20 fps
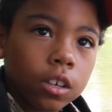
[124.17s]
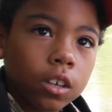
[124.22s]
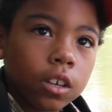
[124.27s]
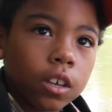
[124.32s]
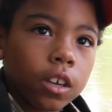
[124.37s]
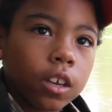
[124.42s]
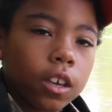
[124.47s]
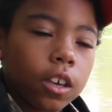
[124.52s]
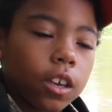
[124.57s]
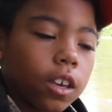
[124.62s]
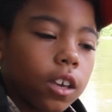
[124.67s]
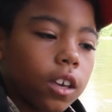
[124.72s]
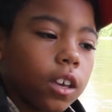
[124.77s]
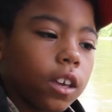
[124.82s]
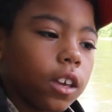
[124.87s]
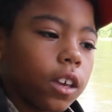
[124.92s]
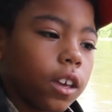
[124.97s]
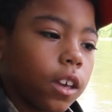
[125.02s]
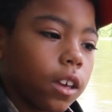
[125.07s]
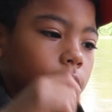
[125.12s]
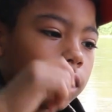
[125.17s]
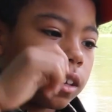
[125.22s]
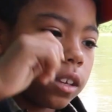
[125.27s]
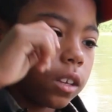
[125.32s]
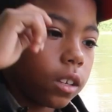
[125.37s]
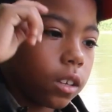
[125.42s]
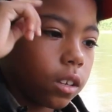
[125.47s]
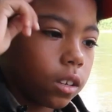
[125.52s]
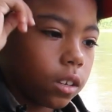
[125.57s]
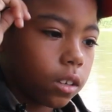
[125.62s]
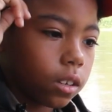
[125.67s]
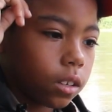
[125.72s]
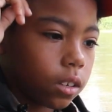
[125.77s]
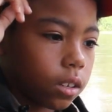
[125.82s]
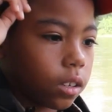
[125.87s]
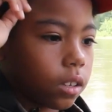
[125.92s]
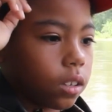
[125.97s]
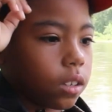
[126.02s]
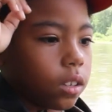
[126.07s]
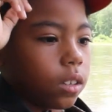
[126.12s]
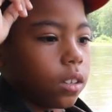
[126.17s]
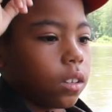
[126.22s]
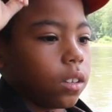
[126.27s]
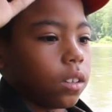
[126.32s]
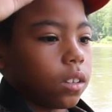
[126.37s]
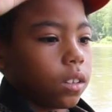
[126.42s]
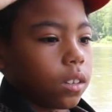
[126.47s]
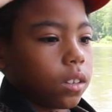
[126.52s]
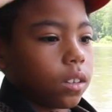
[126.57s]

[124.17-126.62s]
[no speech]